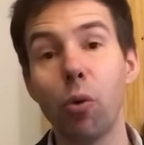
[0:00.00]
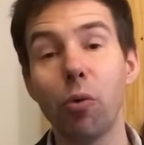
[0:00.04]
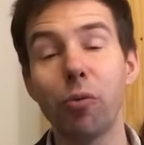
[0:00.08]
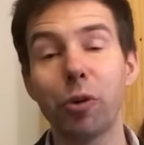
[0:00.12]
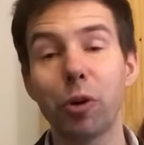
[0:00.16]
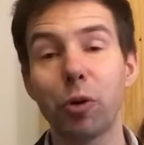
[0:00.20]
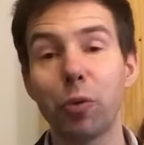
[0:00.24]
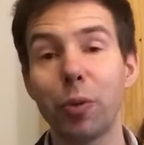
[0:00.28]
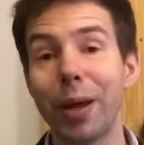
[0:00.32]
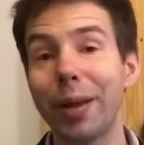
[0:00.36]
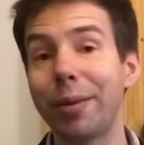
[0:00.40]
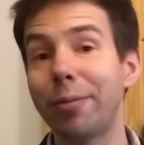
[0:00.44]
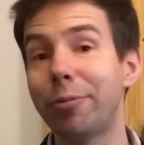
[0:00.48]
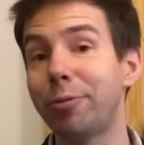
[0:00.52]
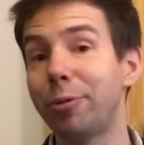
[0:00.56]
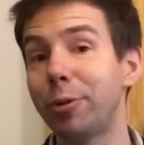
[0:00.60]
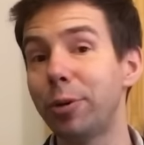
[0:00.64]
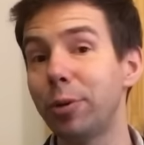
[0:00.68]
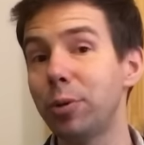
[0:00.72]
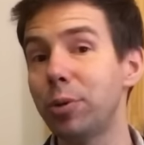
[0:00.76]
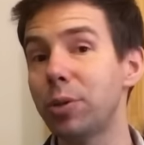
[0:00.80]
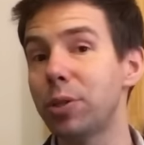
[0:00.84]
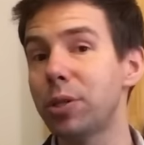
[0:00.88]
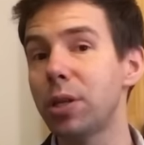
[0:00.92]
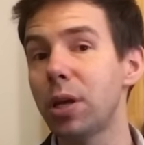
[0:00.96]
over red
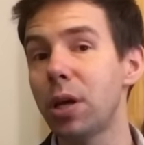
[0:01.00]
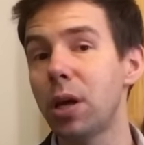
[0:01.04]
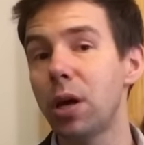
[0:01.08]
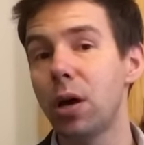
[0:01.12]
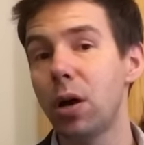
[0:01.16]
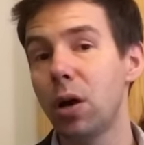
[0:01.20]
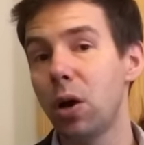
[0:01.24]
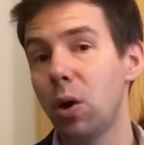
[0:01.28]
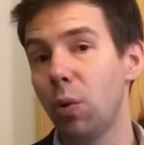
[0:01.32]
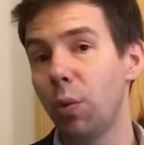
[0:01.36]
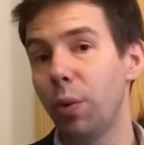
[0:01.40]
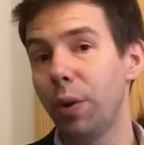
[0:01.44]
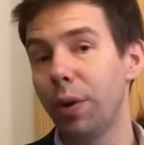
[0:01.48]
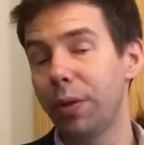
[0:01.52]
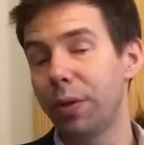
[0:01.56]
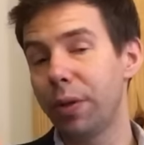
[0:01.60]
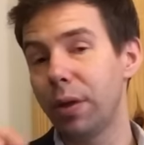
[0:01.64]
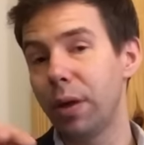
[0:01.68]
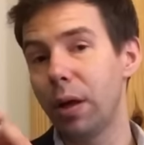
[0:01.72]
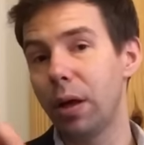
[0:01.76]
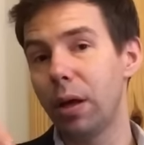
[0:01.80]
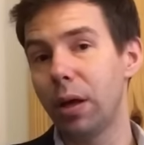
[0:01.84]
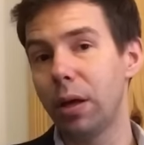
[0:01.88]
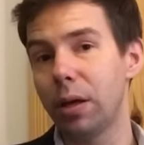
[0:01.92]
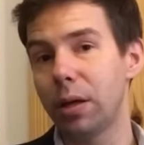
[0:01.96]
fruits with
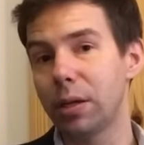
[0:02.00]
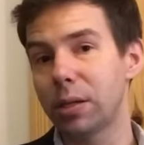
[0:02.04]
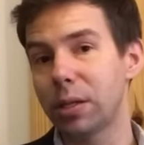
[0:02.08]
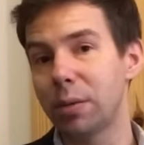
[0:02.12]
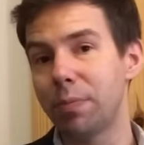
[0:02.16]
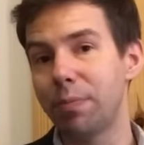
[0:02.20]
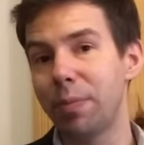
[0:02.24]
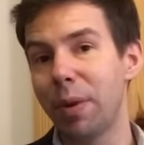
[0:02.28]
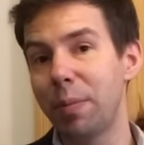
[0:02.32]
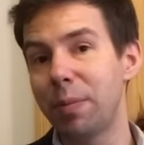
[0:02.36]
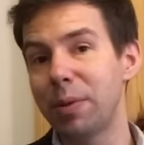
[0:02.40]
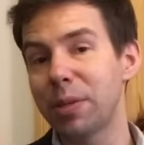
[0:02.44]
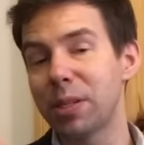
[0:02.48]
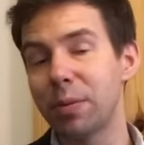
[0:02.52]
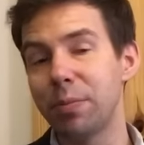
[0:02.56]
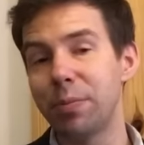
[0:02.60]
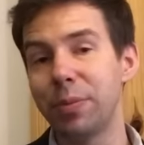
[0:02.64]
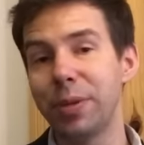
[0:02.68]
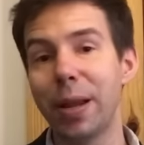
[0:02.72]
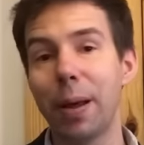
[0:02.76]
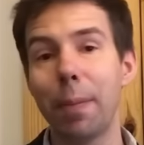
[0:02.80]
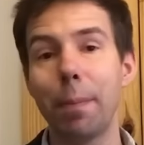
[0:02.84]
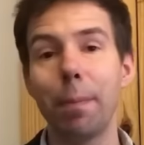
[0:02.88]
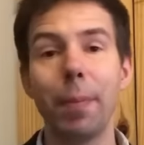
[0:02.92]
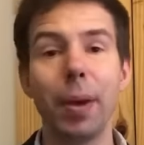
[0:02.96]
maybe
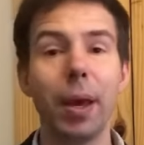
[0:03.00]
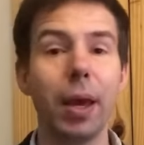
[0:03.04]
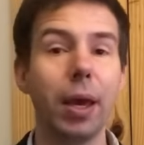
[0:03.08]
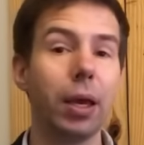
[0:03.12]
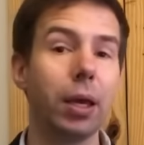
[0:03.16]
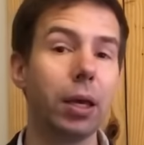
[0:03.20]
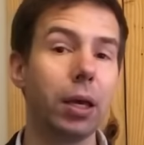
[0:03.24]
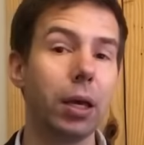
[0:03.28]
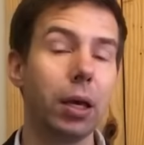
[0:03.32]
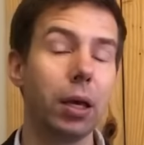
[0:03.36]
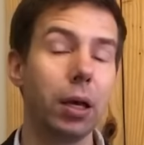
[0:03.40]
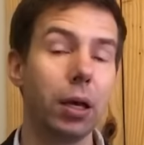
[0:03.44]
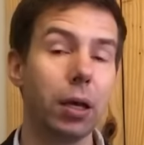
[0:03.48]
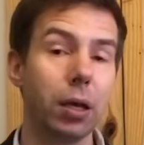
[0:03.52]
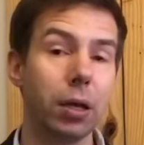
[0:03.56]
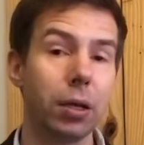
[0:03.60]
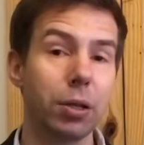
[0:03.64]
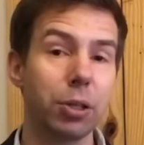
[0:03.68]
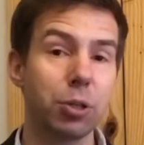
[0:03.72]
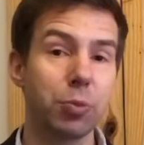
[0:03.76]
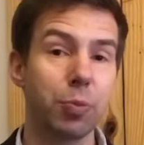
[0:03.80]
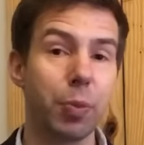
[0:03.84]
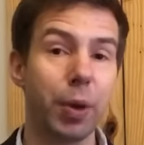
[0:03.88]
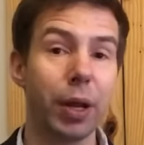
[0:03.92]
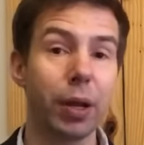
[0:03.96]
some nutmeg
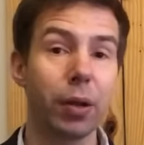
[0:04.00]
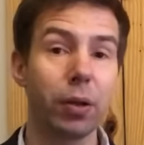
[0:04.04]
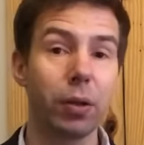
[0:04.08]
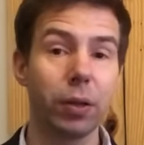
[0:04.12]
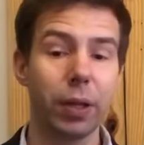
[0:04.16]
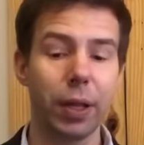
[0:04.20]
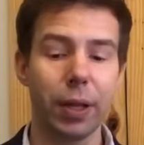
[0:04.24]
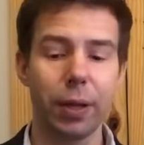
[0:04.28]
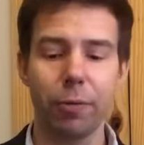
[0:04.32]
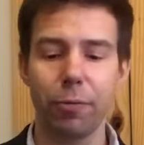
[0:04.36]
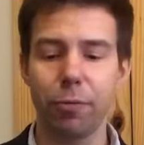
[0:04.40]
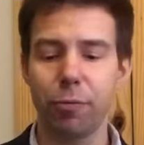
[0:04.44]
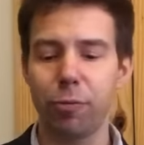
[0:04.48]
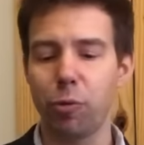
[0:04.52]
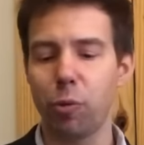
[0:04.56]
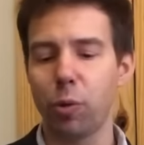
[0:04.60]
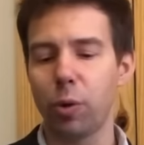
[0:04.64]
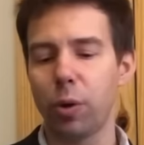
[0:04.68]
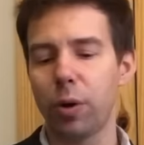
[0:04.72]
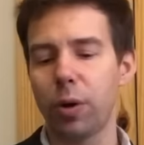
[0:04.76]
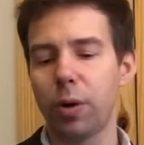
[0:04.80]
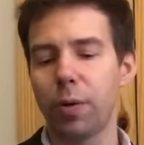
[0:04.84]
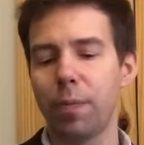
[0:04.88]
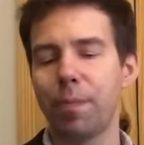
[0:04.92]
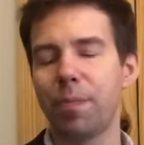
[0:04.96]
sprinkled in
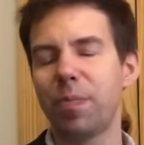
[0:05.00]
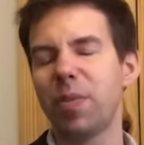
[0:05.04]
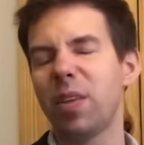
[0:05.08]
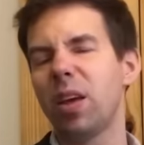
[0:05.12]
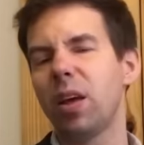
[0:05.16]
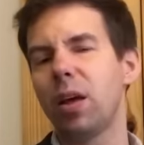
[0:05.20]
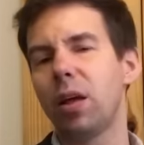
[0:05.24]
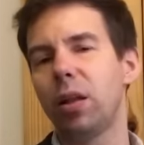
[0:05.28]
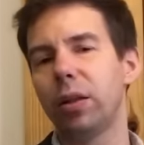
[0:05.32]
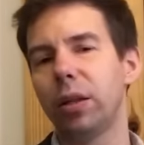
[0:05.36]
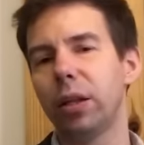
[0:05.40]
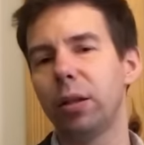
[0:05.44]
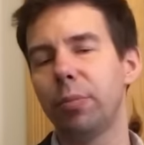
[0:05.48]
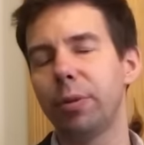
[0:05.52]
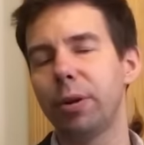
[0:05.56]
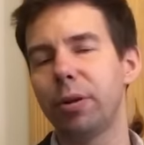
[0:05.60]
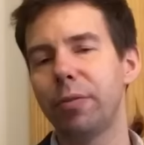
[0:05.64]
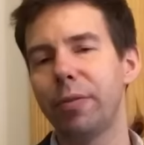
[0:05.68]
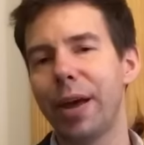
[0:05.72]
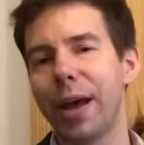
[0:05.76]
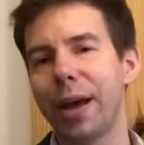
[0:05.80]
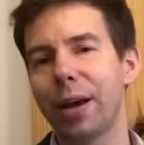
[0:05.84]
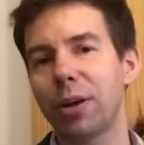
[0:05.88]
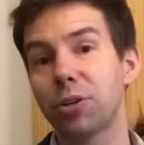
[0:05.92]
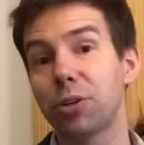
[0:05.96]
for a little bit
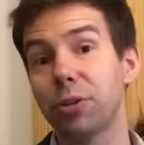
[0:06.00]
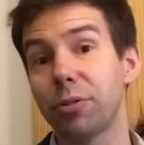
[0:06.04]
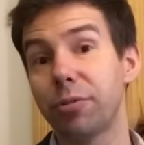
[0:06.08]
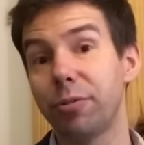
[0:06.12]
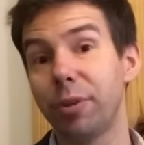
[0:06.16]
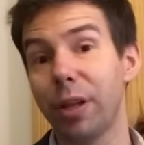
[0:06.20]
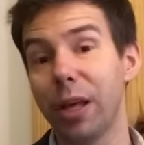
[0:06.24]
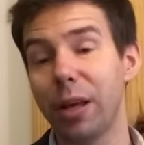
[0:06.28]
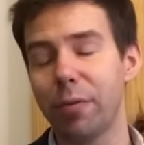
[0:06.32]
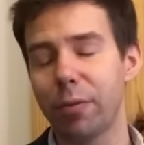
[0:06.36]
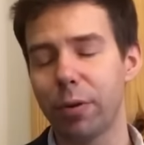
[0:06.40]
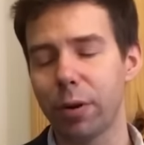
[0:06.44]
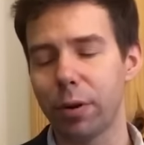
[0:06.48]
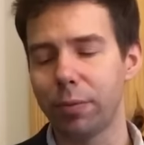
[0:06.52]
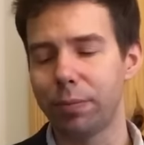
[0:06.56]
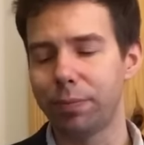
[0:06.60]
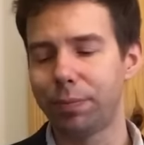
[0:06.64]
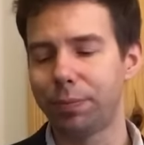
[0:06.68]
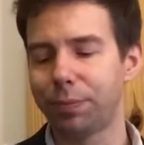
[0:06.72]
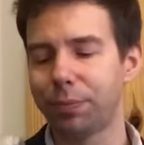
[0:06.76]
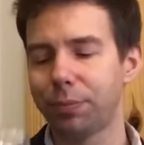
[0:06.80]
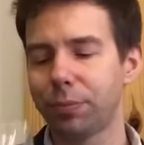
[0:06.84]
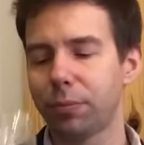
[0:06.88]
of extra flavor.